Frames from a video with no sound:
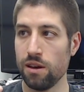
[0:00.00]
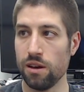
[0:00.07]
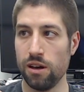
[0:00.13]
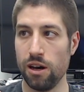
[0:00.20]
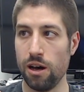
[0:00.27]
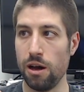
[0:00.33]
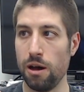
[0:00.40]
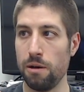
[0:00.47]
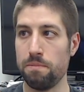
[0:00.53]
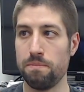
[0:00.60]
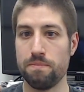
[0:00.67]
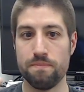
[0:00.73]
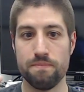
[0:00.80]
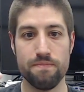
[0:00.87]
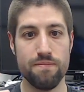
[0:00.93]

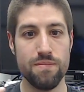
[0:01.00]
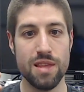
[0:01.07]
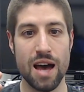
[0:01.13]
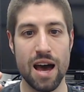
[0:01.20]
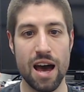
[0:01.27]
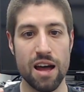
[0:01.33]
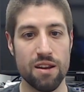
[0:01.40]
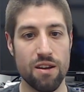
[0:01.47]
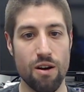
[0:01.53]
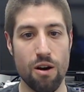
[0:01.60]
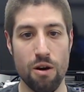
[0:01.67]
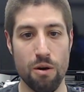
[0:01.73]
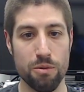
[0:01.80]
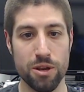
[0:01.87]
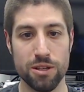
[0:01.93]
not
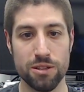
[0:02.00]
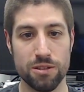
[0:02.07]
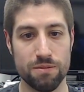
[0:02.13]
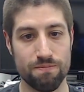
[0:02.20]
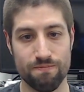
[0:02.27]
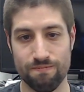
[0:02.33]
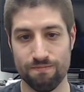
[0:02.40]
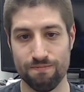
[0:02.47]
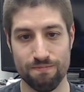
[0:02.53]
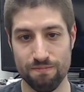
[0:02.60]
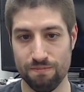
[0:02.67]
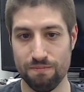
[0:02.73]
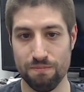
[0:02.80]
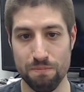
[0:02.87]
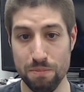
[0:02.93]
always
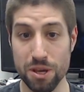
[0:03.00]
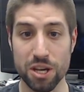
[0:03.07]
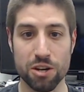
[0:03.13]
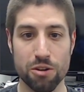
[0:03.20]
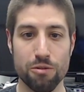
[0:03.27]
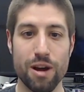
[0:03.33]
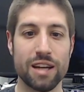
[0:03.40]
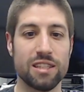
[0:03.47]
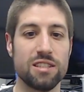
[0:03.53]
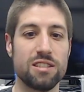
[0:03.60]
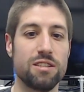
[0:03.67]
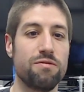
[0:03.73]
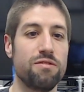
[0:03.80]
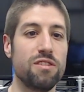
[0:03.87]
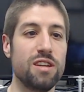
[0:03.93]
be correct
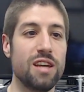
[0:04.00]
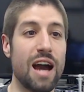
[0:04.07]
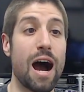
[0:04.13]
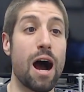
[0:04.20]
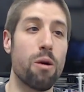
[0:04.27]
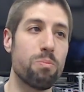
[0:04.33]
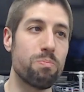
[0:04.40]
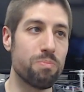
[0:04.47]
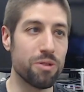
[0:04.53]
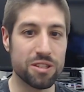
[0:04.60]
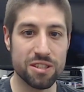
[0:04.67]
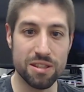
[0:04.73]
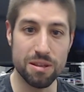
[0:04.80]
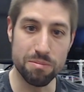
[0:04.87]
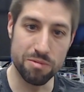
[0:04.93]
is if the
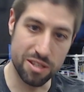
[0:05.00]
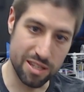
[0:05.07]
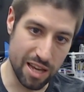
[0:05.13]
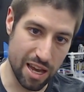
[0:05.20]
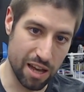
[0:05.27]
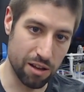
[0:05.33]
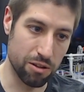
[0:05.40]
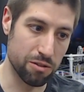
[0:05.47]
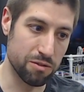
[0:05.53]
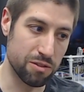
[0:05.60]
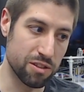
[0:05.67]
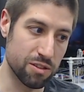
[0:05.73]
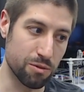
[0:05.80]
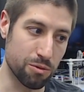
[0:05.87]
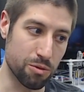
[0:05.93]
outputs
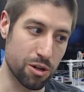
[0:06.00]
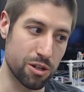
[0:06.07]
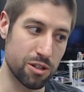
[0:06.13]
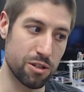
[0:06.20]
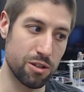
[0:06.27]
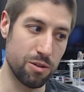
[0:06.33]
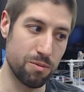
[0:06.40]
themselves weren't